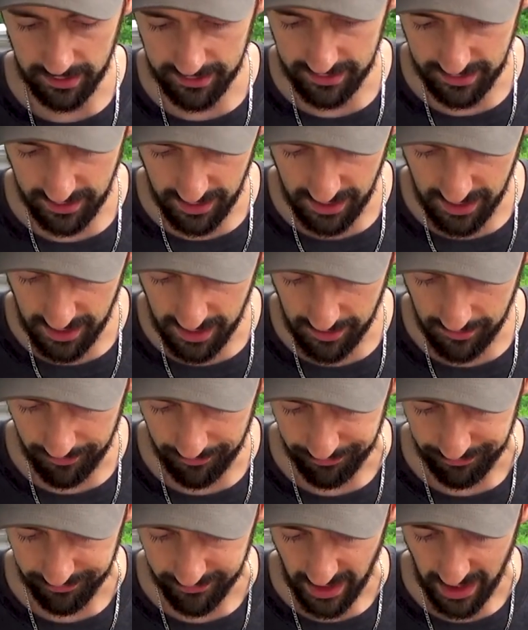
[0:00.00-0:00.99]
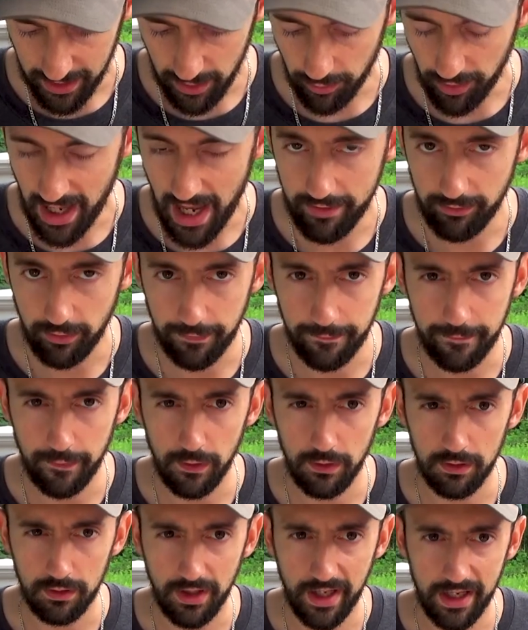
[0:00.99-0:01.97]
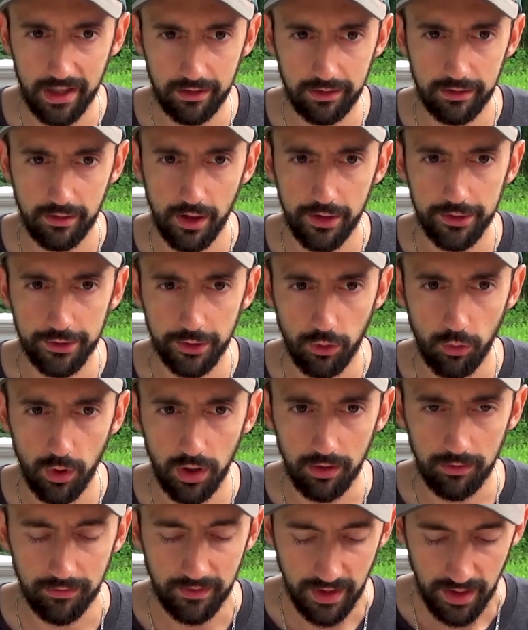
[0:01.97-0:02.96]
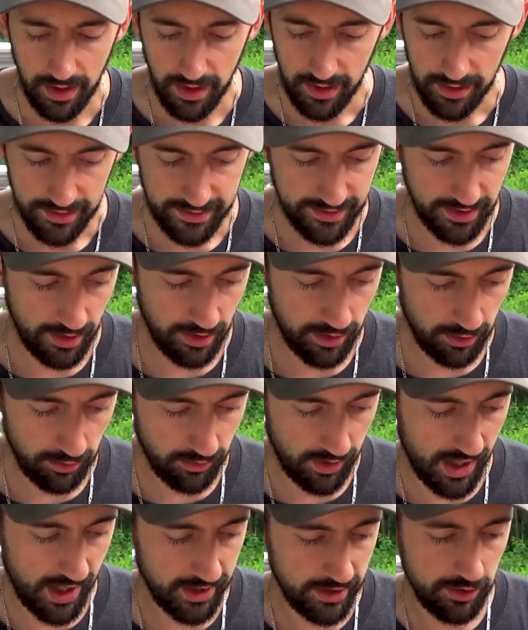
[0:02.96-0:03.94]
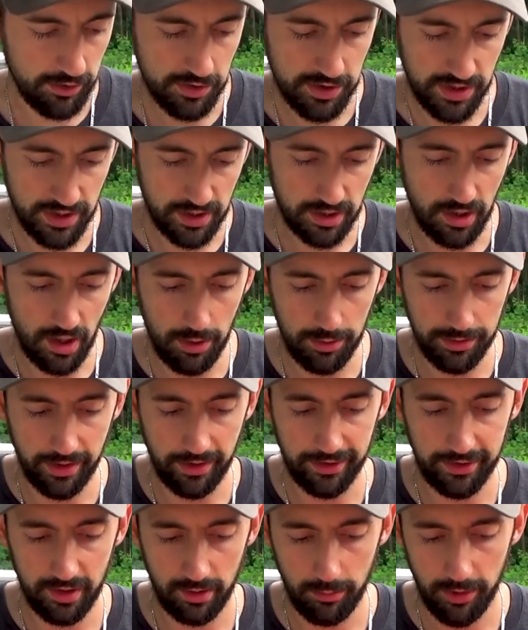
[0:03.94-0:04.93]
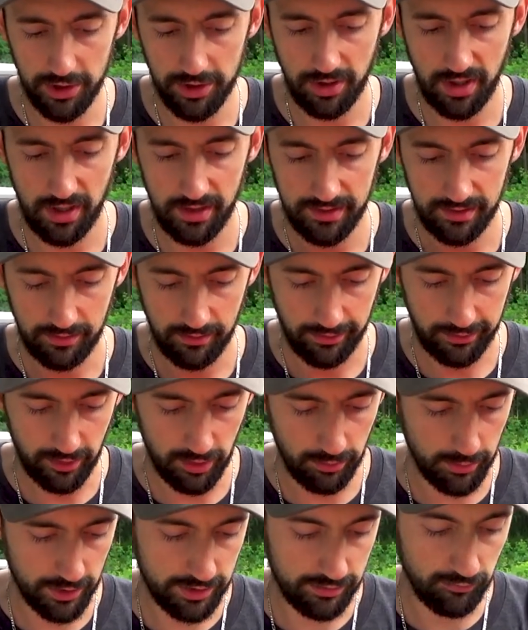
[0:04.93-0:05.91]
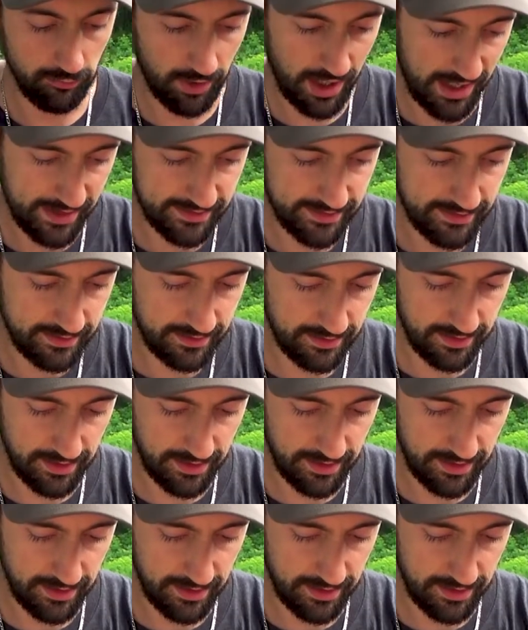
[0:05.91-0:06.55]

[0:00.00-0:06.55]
I don't have a full-length underquilt. So I usually go with a Thermarest